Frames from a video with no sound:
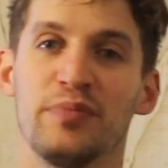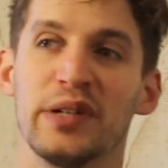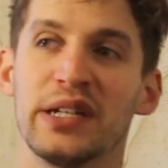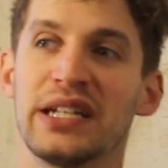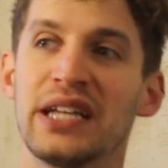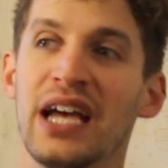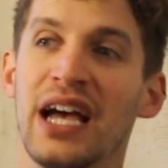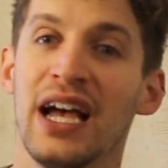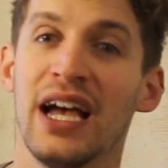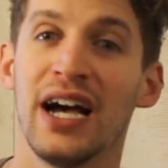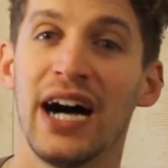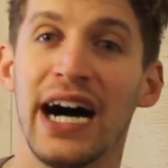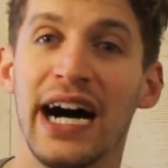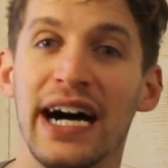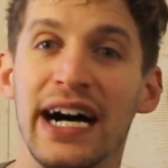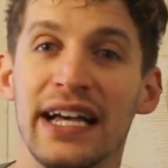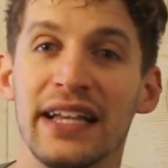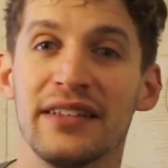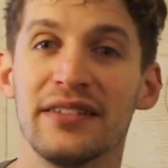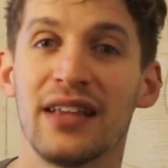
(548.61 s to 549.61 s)
but
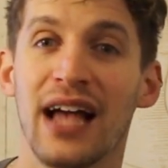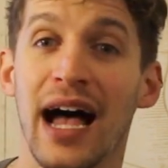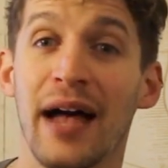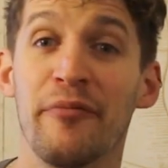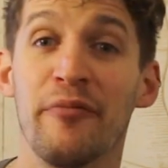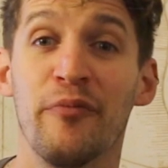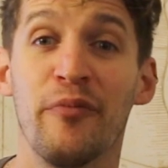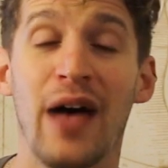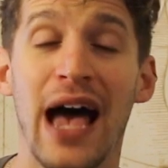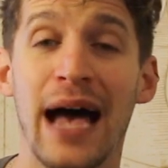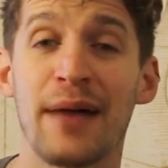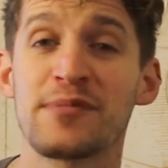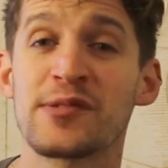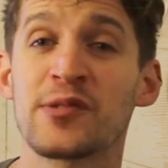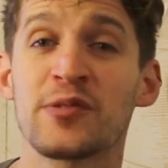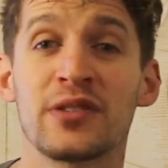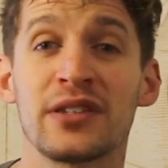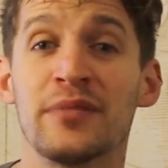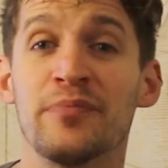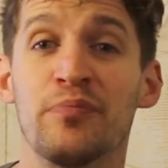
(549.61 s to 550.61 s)
I'm
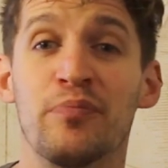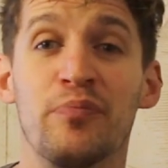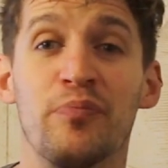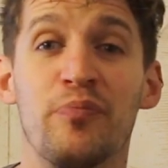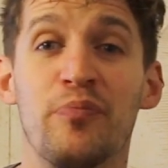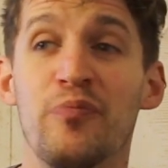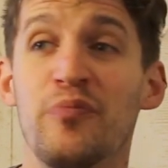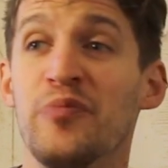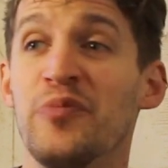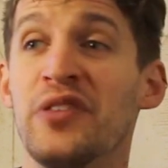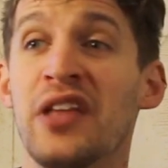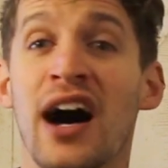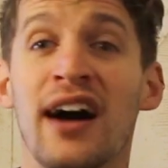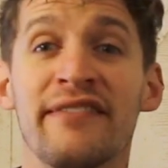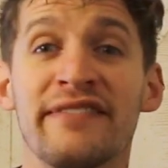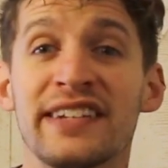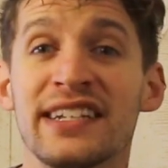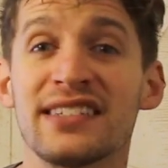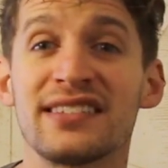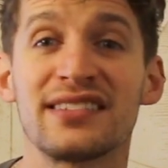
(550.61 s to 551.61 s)
absolutely
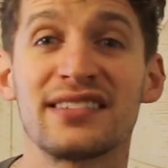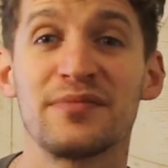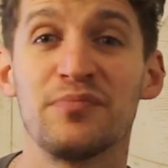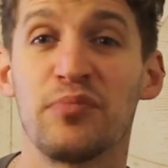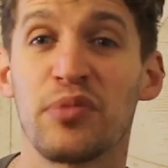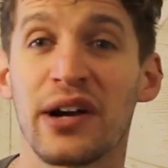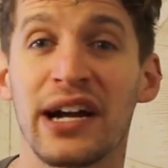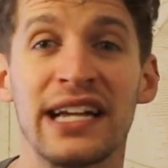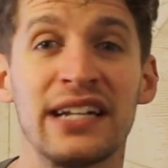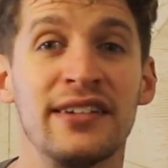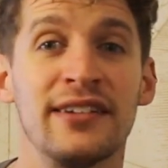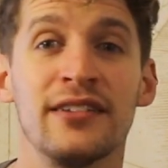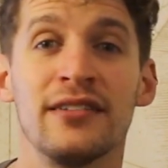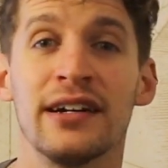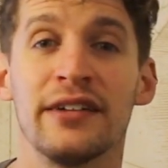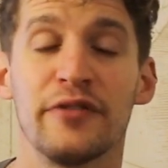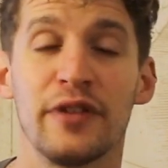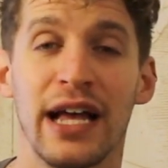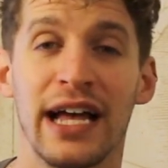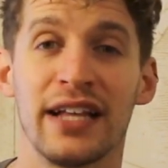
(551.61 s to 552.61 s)
novice, brand new
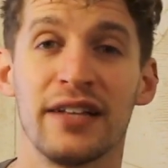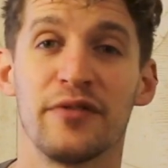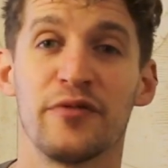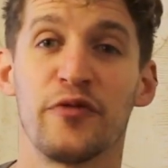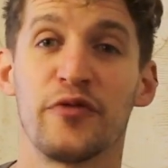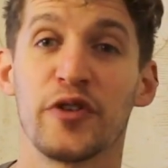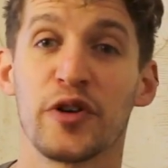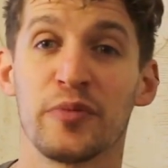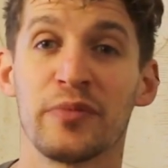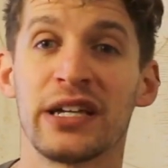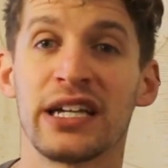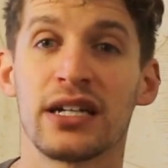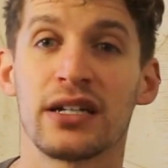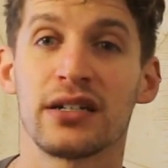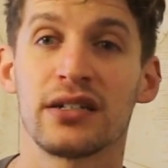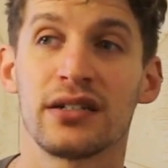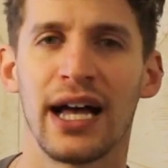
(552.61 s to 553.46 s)
at filming.